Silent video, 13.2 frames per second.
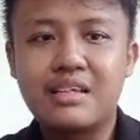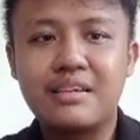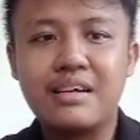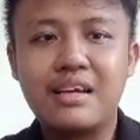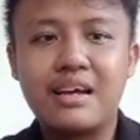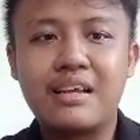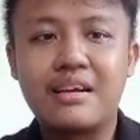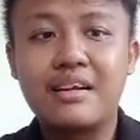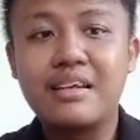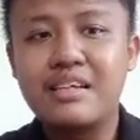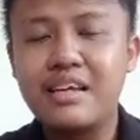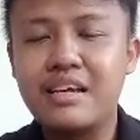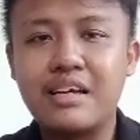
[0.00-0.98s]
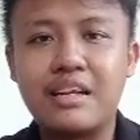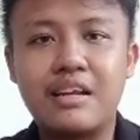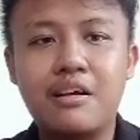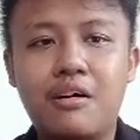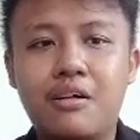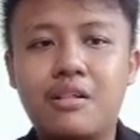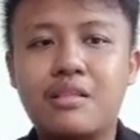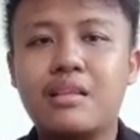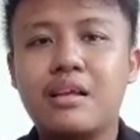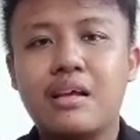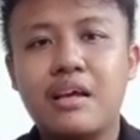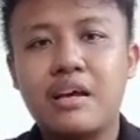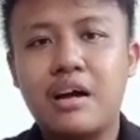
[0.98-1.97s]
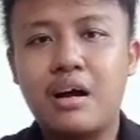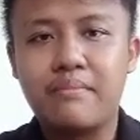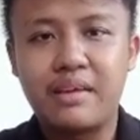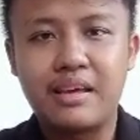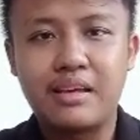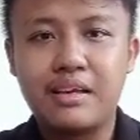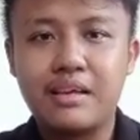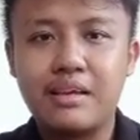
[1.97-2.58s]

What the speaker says: reading an old comic.